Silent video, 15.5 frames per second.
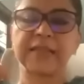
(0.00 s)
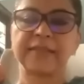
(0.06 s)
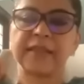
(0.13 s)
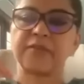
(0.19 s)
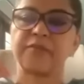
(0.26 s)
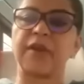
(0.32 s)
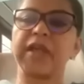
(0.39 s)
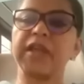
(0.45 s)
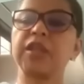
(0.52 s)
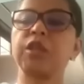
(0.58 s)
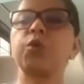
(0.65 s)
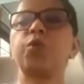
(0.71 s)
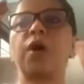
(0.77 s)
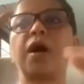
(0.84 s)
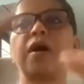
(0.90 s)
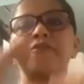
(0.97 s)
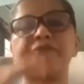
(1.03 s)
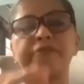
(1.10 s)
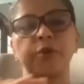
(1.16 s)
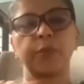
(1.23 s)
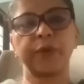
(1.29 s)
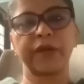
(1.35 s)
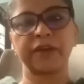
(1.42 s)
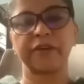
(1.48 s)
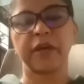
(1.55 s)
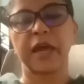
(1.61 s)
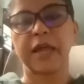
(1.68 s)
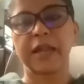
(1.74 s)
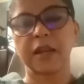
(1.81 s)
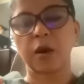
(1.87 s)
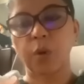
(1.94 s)
that when you are flowing,
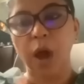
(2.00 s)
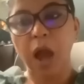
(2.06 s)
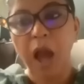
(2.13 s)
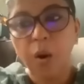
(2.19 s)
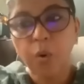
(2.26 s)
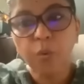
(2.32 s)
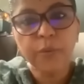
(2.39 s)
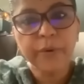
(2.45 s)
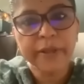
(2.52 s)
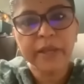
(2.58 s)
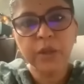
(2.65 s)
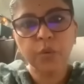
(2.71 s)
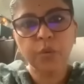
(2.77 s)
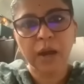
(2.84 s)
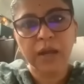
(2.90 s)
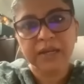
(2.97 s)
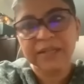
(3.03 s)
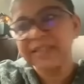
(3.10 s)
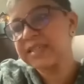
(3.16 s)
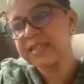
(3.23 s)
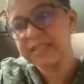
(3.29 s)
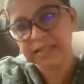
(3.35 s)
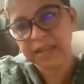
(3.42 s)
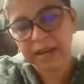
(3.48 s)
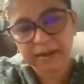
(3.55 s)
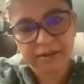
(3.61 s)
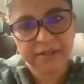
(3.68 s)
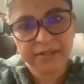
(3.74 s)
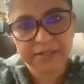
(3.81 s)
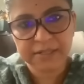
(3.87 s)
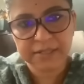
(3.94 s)
now, how will you
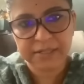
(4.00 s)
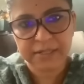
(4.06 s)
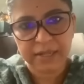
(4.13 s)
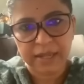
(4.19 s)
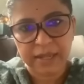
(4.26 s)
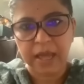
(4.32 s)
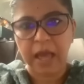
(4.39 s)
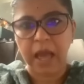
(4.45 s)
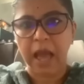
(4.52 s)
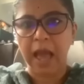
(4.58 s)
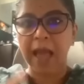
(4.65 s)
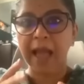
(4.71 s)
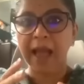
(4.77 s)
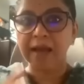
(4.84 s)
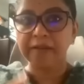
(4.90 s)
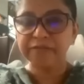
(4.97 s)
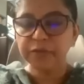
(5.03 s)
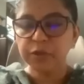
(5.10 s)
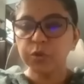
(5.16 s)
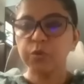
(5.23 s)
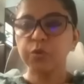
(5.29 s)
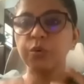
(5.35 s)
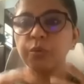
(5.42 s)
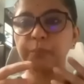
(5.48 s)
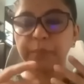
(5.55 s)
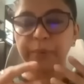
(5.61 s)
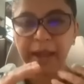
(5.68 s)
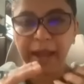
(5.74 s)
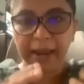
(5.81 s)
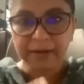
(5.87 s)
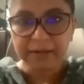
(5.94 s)
understand this? Have you
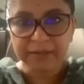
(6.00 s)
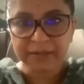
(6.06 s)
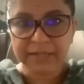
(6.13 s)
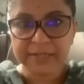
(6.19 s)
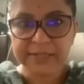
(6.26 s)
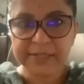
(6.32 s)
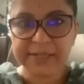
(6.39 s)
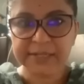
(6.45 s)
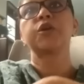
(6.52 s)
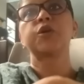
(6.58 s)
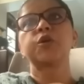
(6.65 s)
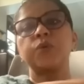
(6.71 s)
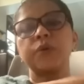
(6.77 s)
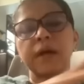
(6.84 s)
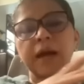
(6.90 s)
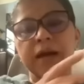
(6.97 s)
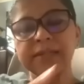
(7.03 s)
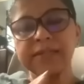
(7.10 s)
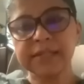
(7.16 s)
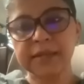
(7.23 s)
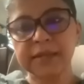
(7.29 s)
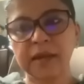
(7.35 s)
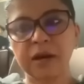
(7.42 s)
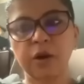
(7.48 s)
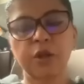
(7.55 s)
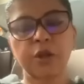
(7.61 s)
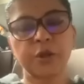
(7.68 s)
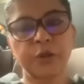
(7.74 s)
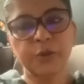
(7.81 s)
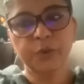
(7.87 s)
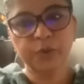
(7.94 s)
practiced yogasana
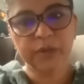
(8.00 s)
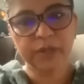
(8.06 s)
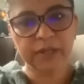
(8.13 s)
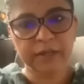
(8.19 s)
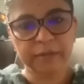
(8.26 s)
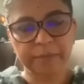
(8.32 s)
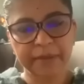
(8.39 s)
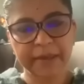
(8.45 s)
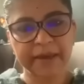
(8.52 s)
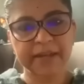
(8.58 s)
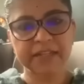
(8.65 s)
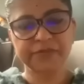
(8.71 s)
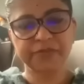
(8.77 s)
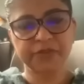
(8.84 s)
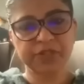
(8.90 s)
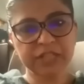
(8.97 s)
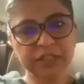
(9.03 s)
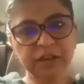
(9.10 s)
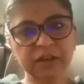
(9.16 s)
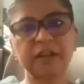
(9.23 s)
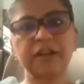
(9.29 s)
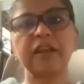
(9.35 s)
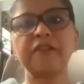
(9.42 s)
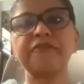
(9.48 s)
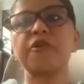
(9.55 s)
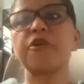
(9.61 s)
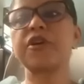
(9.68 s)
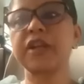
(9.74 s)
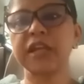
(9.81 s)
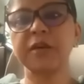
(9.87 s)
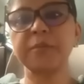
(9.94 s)
or a yoga abhyas for say 30,
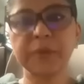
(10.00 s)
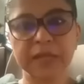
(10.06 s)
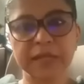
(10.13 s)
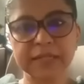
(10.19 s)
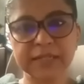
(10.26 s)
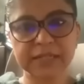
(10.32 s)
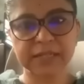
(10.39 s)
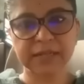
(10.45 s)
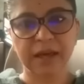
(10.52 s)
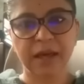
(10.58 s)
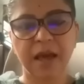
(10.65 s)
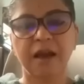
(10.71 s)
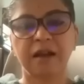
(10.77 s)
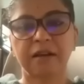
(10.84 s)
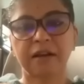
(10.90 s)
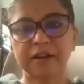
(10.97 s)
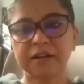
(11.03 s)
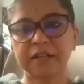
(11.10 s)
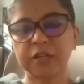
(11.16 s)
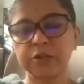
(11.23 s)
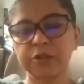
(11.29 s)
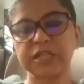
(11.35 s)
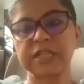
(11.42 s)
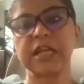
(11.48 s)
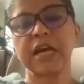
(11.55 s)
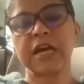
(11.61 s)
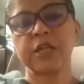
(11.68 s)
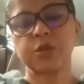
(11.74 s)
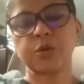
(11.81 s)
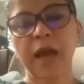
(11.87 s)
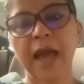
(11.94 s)
40 minutes continuously?
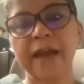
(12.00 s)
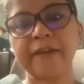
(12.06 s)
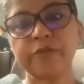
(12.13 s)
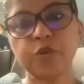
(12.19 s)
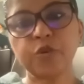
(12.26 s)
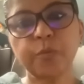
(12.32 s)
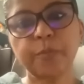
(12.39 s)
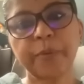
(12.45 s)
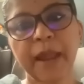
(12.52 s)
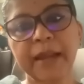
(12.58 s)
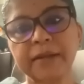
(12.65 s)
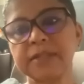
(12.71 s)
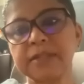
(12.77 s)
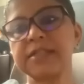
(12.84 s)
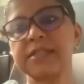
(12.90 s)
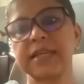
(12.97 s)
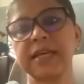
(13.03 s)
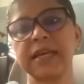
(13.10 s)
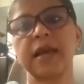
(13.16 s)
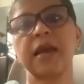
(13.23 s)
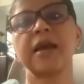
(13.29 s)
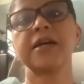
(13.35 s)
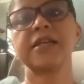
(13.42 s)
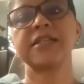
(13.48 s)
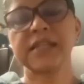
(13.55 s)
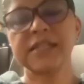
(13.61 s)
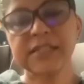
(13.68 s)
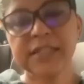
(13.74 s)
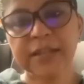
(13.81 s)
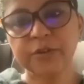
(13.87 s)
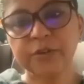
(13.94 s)
So have you practiced say
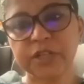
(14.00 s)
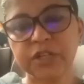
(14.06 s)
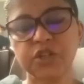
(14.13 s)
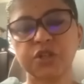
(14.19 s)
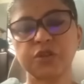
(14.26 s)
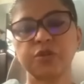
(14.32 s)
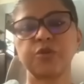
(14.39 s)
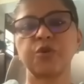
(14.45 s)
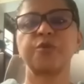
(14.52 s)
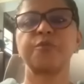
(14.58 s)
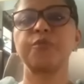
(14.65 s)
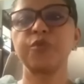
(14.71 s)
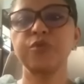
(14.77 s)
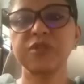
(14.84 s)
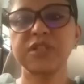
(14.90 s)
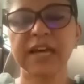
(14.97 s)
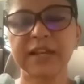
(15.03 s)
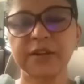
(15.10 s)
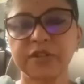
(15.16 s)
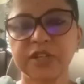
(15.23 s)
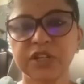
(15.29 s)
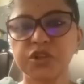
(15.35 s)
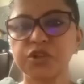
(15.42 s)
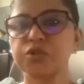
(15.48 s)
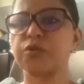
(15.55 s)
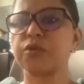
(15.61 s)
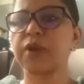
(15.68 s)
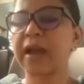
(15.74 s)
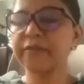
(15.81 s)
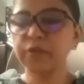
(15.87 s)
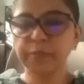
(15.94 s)
sun salutation or moon salutation,
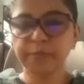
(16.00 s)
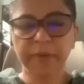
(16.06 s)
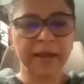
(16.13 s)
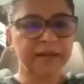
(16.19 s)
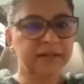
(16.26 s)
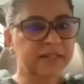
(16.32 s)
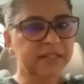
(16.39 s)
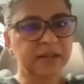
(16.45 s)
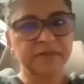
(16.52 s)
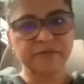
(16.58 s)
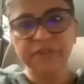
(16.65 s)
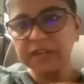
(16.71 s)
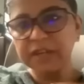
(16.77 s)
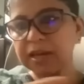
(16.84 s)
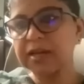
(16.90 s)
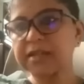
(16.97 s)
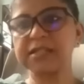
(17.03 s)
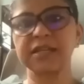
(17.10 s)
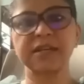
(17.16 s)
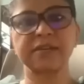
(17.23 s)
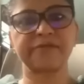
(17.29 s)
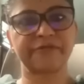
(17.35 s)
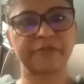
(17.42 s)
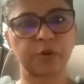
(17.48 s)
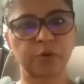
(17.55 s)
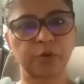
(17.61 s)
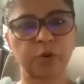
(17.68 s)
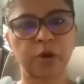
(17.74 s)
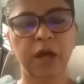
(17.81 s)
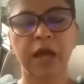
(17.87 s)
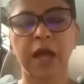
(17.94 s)
or have you practiced a vinyasa
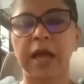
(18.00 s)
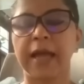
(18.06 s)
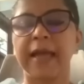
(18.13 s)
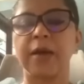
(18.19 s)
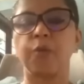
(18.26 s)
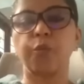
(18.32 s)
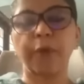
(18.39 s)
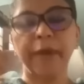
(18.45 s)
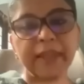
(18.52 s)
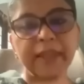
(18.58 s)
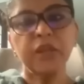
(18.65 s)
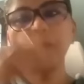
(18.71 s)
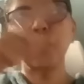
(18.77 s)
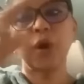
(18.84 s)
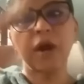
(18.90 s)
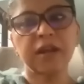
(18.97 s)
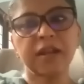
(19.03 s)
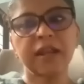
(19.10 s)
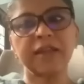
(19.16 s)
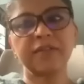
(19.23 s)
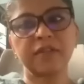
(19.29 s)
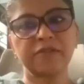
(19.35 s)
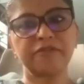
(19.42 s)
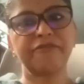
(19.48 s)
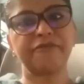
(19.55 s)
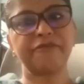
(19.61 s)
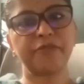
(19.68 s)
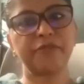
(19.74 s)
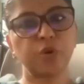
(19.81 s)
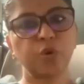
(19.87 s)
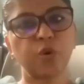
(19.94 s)
flow? When you are in the
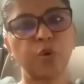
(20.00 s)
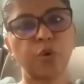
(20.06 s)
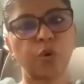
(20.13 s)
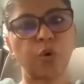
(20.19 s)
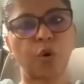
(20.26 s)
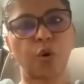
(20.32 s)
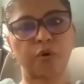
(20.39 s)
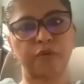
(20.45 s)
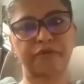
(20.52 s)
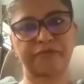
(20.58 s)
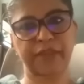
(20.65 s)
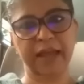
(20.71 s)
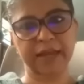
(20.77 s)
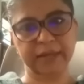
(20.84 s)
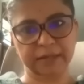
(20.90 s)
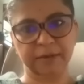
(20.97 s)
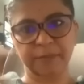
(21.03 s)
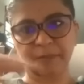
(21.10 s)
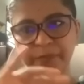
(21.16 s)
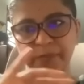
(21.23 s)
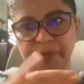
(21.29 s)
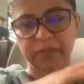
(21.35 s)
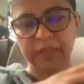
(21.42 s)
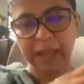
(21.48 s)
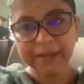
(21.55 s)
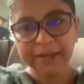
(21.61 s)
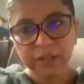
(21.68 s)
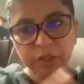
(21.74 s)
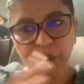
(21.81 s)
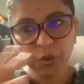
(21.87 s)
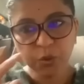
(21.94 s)
flow of that
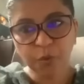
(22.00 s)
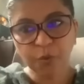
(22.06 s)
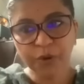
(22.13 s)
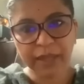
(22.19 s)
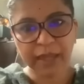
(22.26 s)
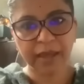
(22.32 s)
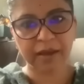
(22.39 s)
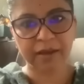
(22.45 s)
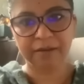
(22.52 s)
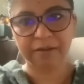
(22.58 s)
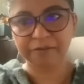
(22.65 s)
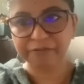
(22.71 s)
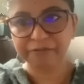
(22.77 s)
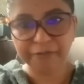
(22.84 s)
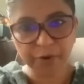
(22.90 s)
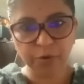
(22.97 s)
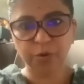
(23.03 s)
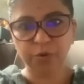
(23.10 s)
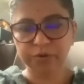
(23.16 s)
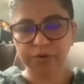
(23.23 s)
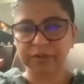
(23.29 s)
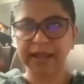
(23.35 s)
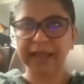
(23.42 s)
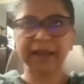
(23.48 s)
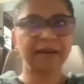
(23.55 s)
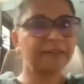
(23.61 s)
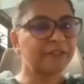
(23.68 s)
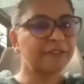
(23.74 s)
yogic flow, like a